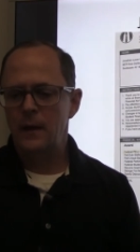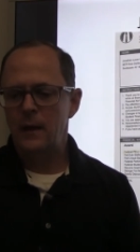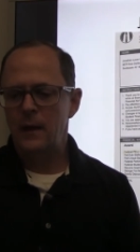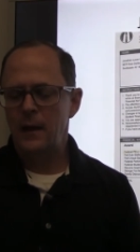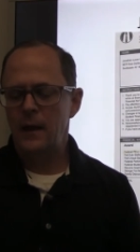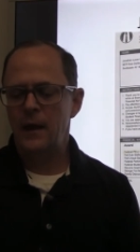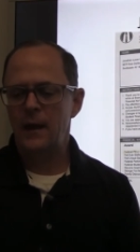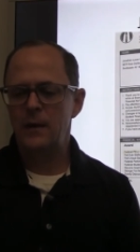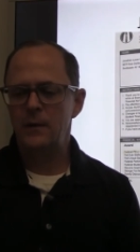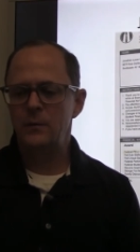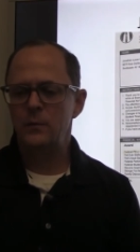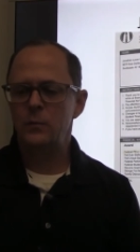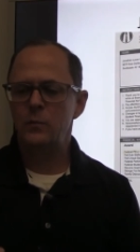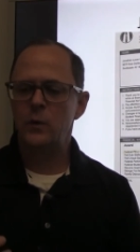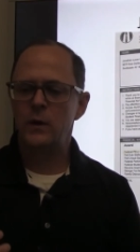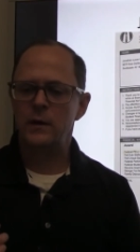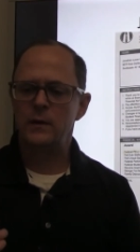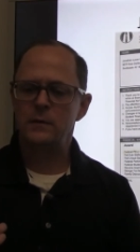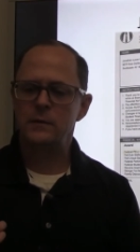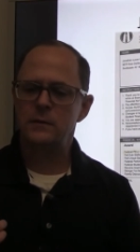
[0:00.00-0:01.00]
And
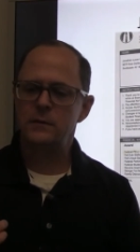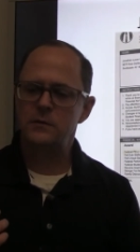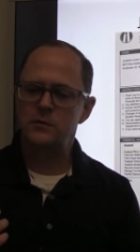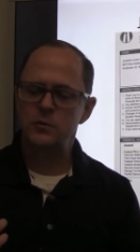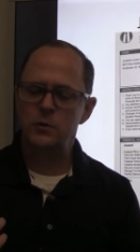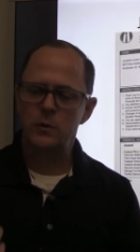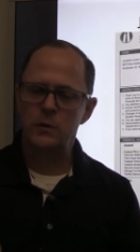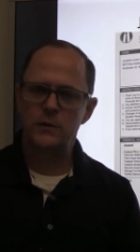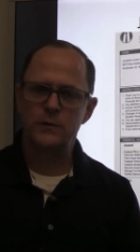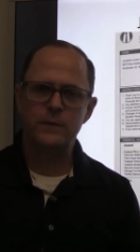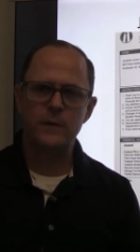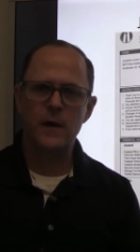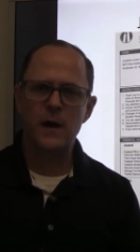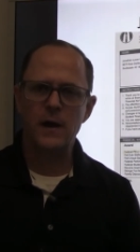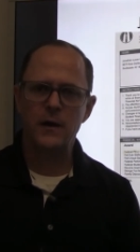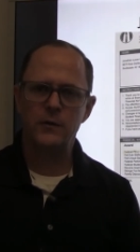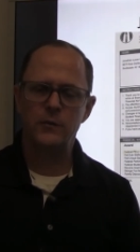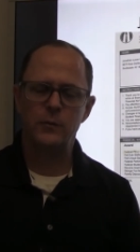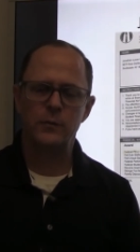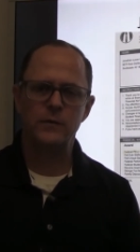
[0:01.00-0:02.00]
what George
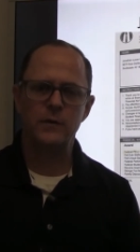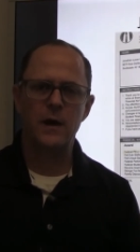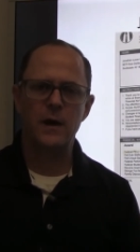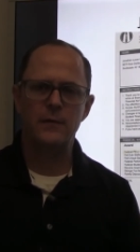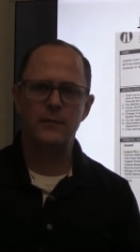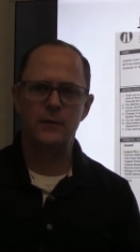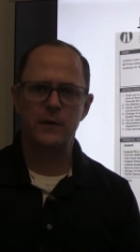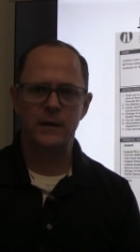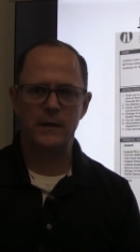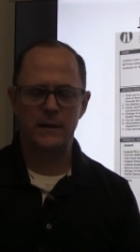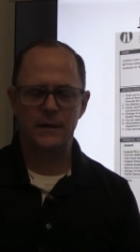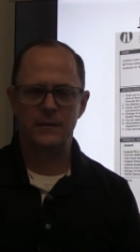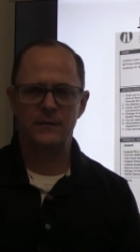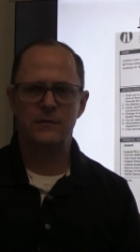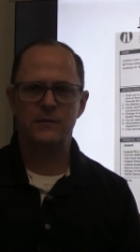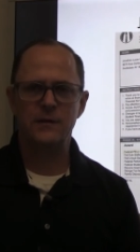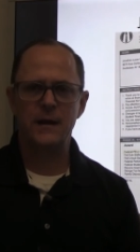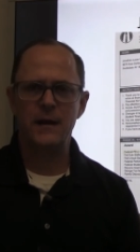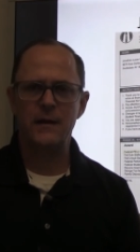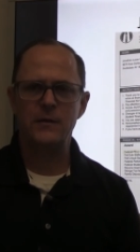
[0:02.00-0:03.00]
Fox was offering in
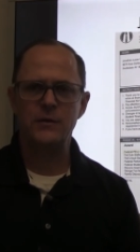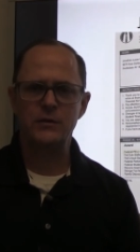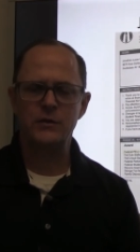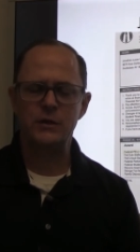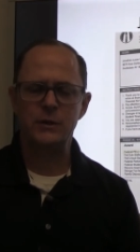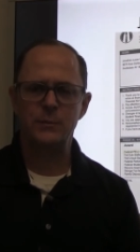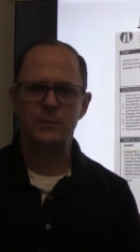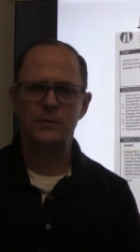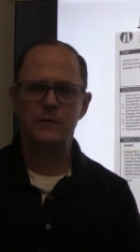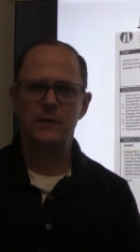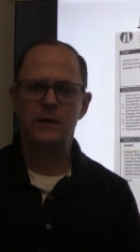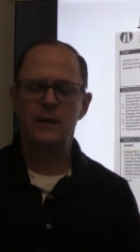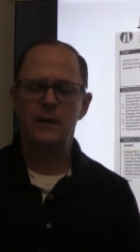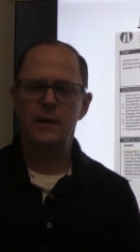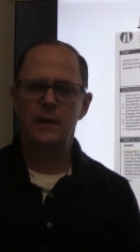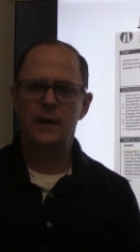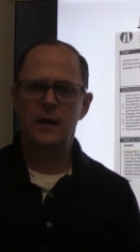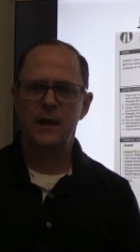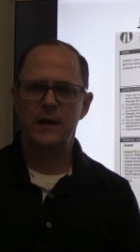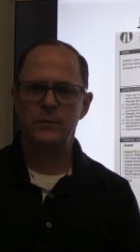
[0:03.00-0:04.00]
scholarships
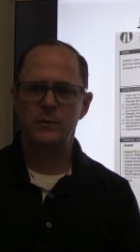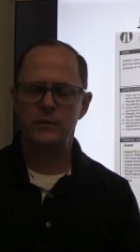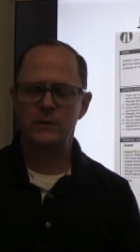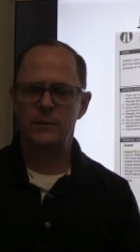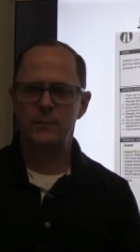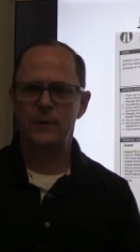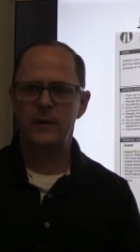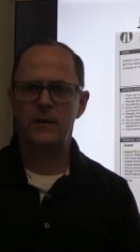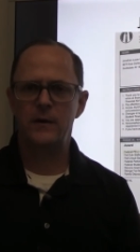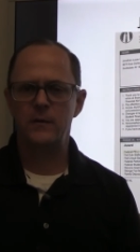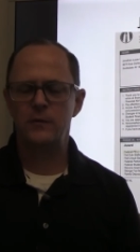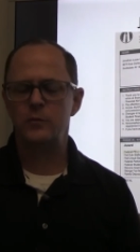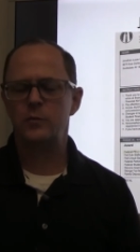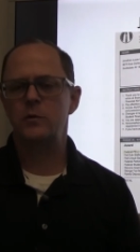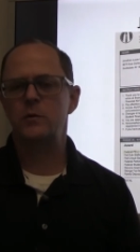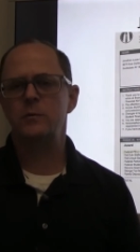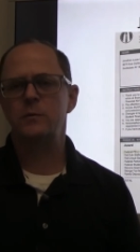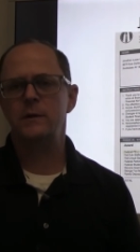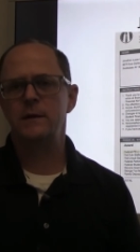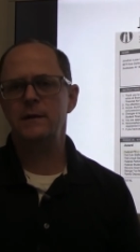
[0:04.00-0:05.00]
and what the parents
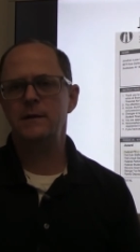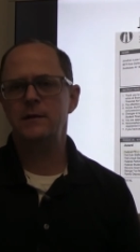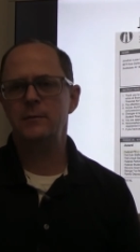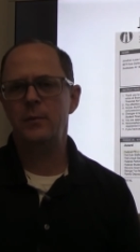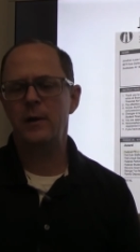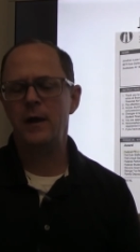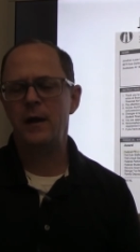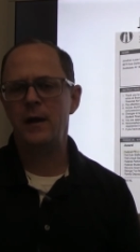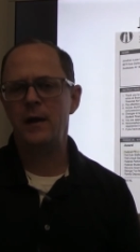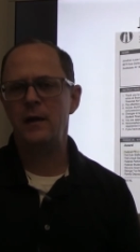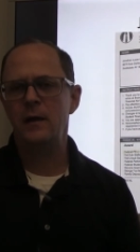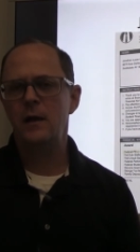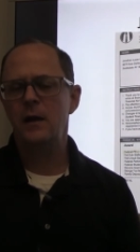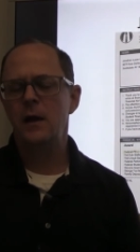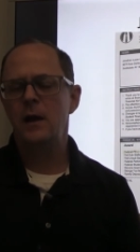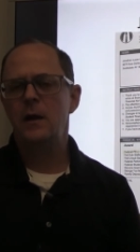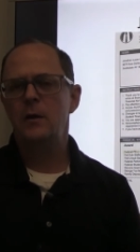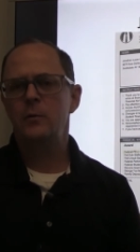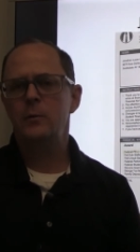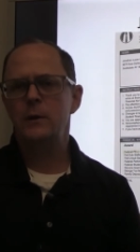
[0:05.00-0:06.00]
were willing to pay,
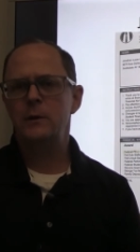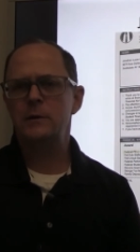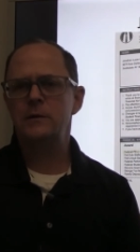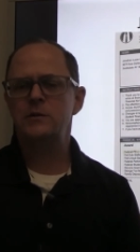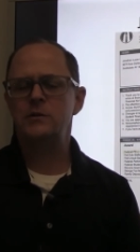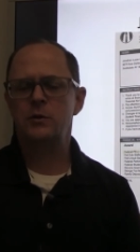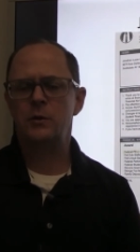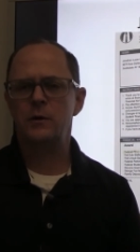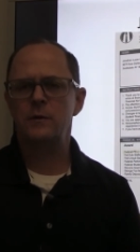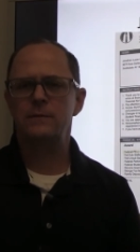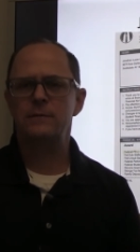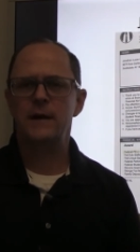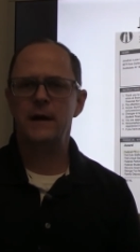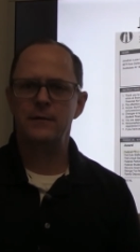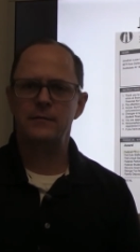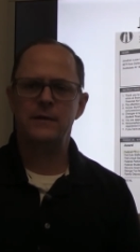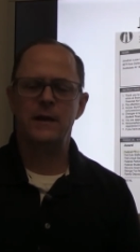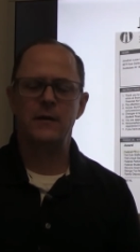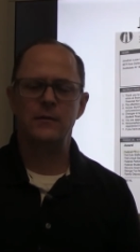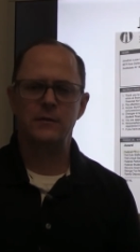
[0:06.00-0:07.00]
we were short
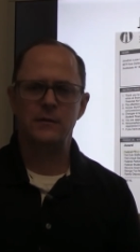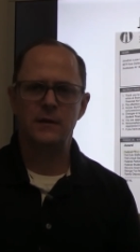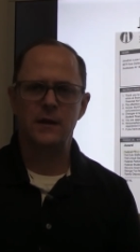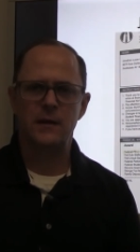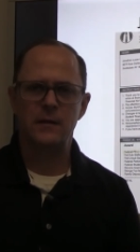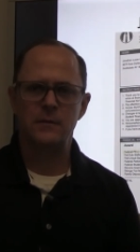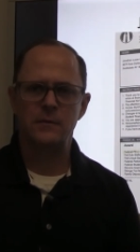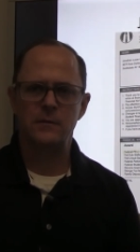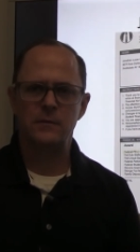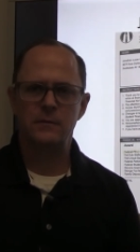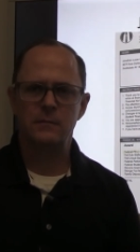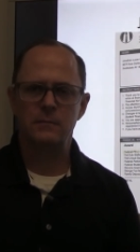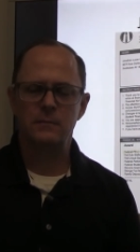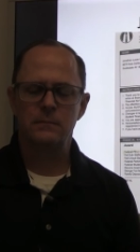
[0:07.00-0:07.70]
$5,000.